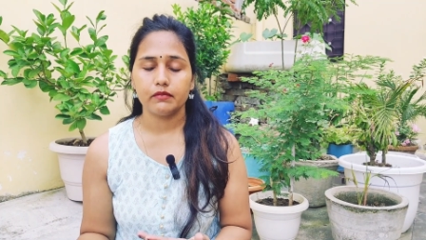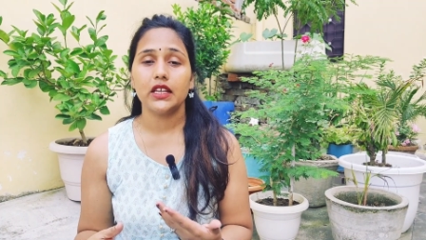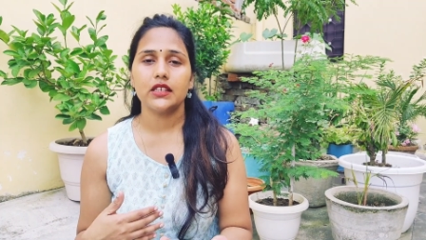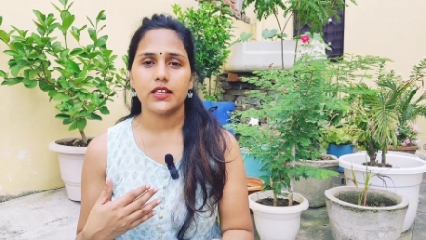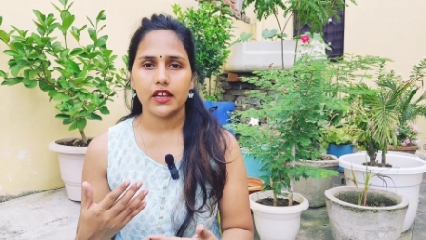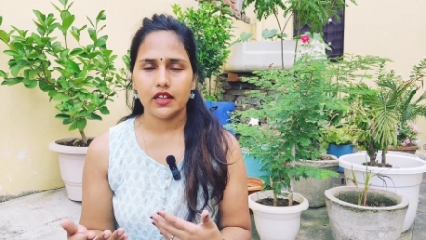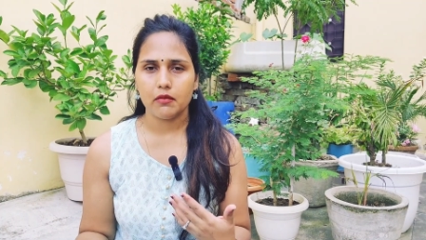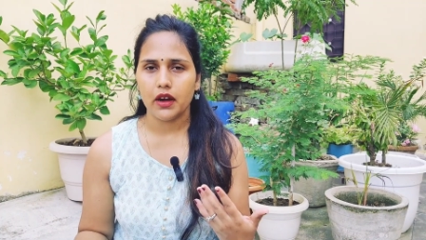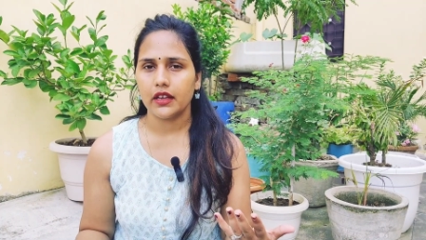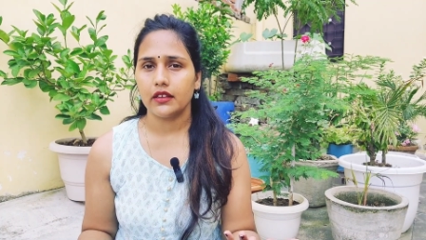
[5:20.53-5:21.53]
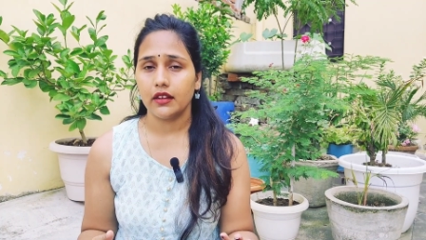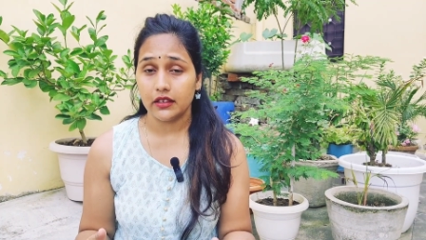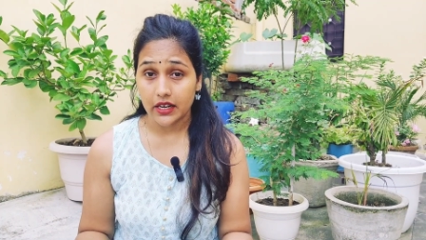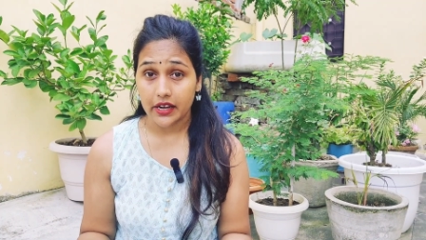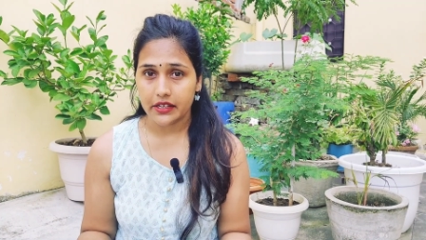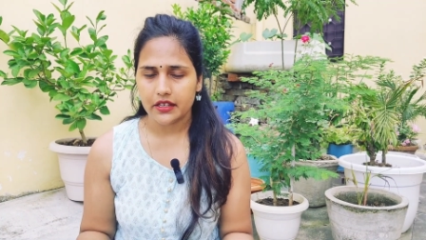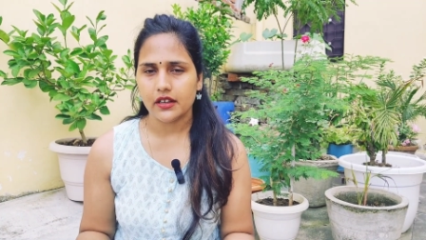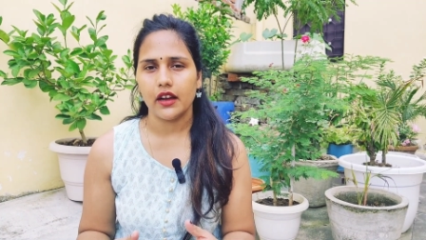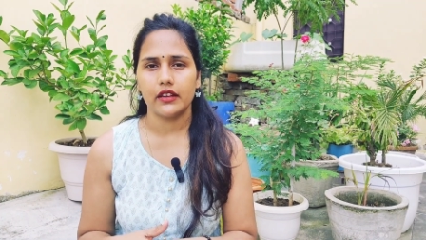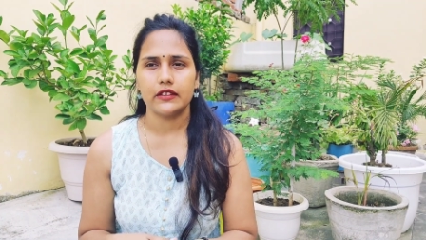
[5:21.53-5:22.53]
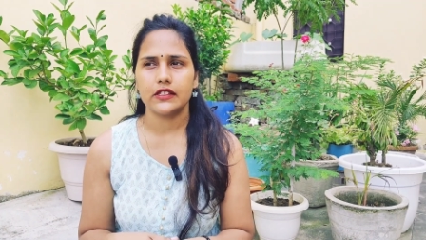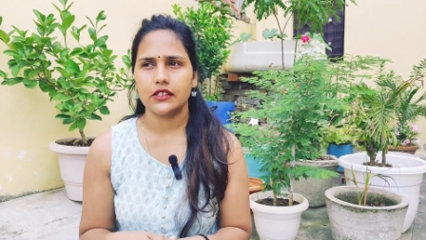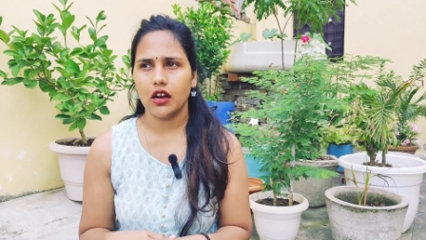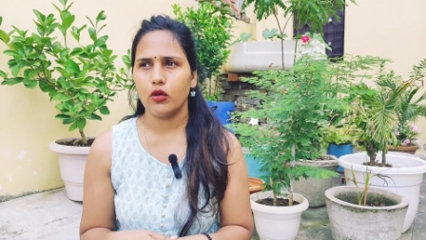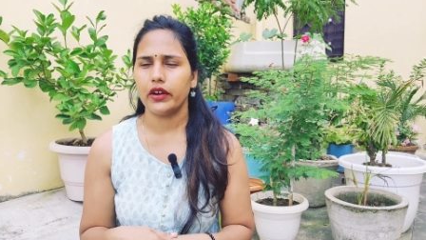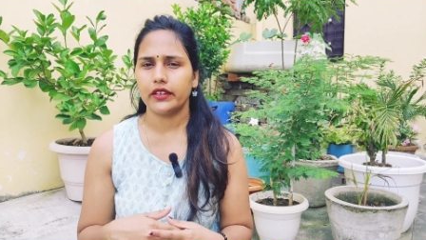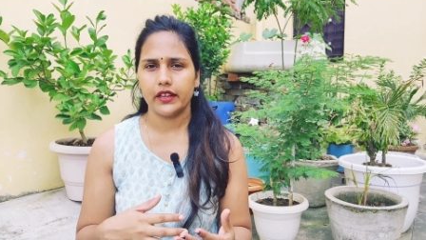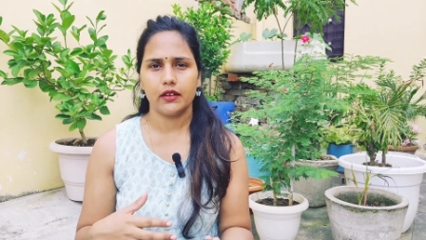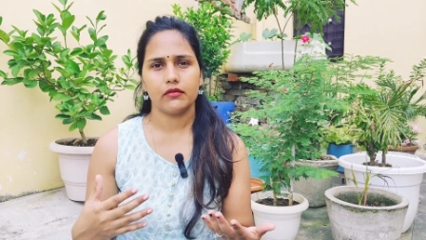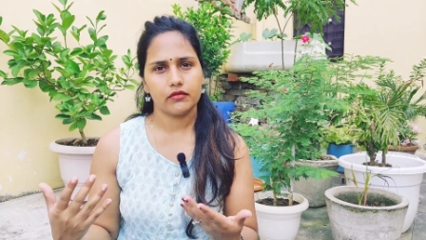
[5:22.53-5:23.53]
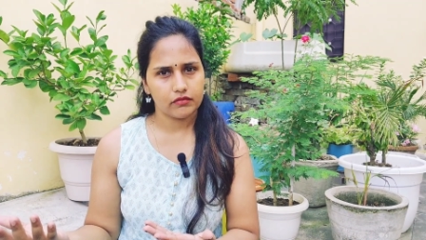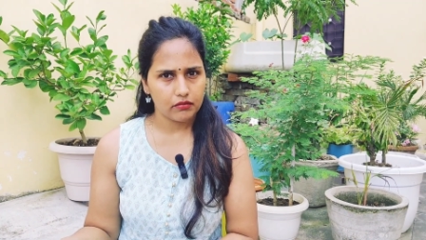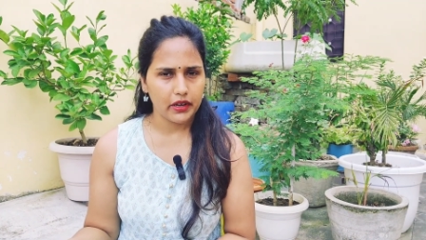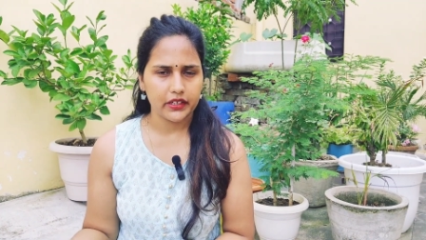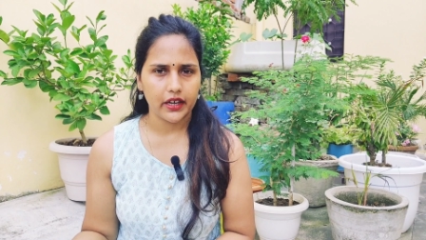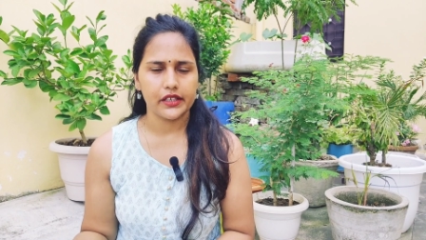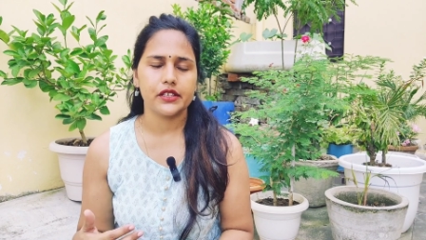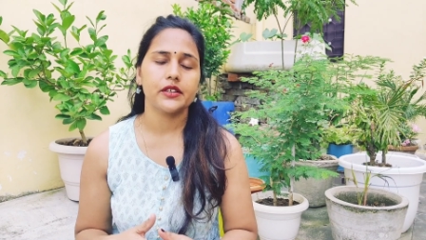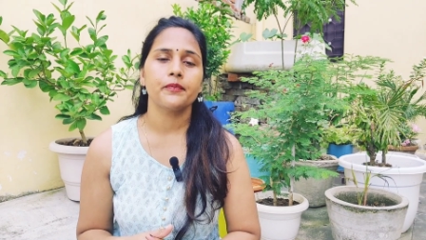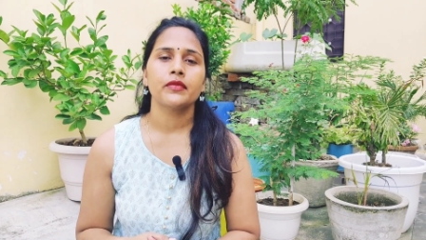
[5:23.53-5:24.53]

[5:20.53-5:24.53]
maintain my diet. I, this is how I take my diet.